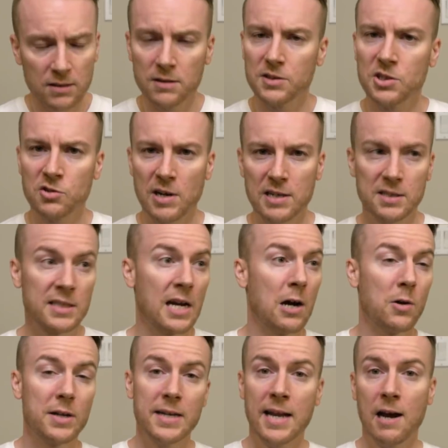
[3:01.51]
a little stressed
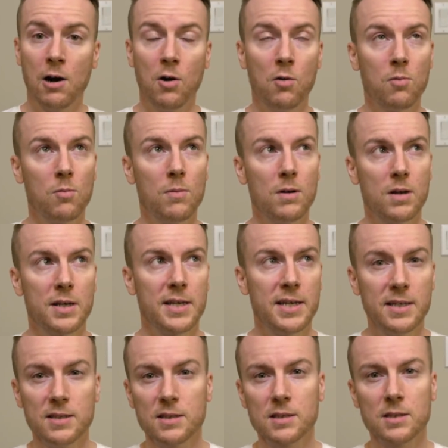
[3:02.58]
out. Now,
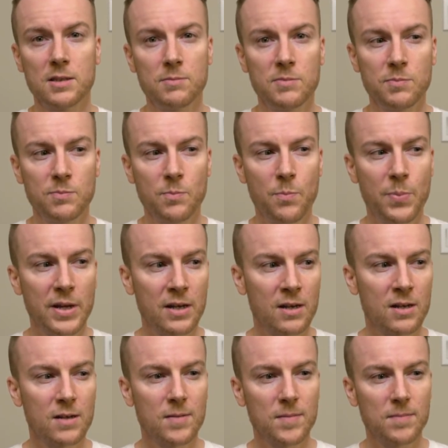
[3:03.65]
he's
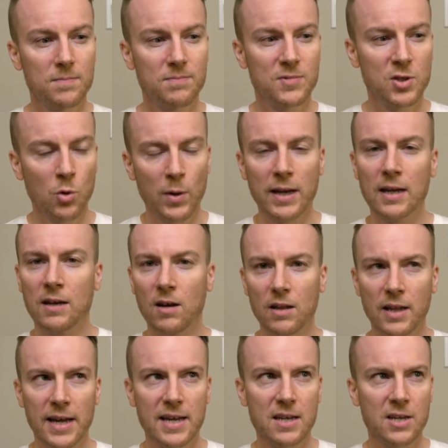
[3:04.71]
been doing
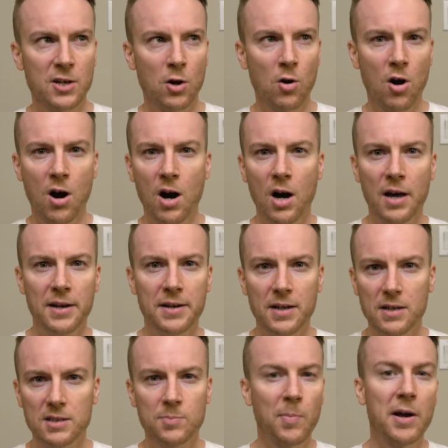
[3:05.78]

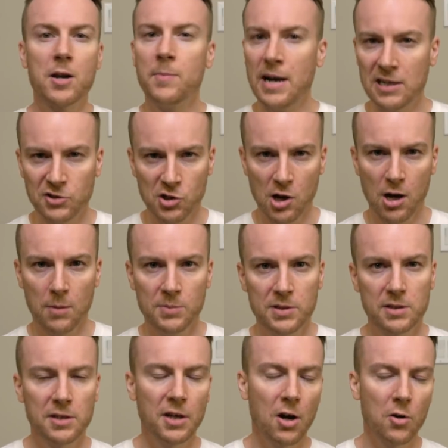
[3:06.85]
odd Spider-Man
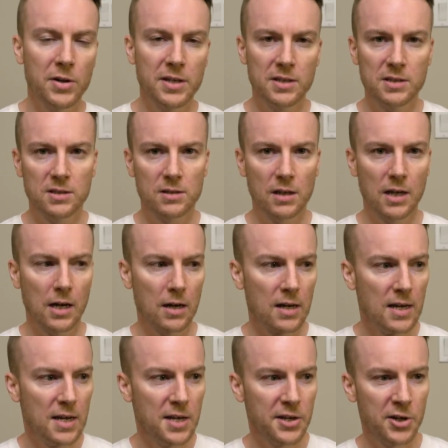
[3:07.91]
jobs. He's
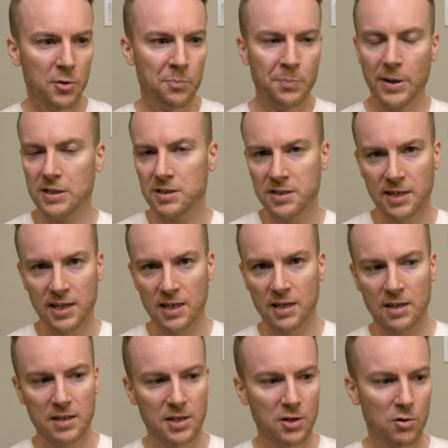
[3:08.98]

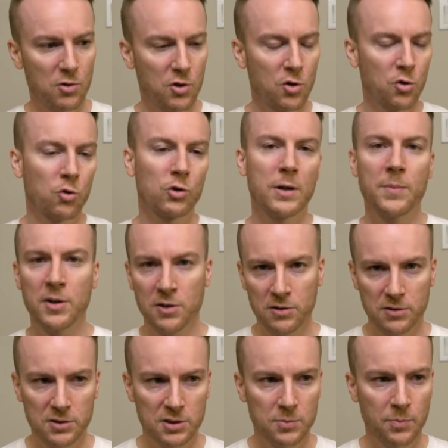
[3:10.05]
busting
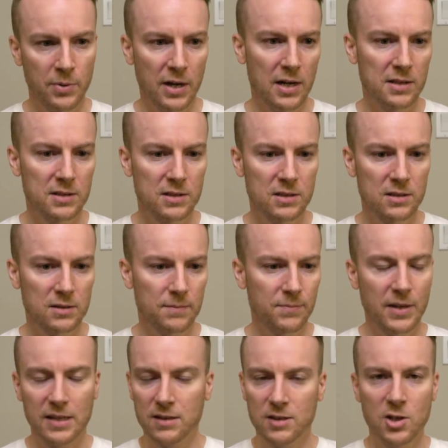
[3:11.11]
criminals, but
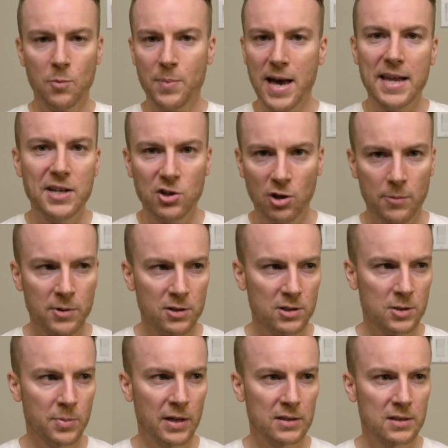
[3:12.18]
petty
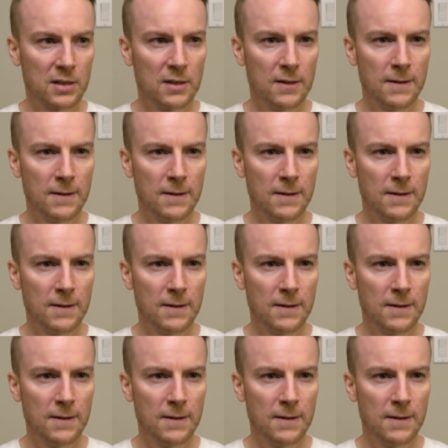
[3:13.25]
criminals, but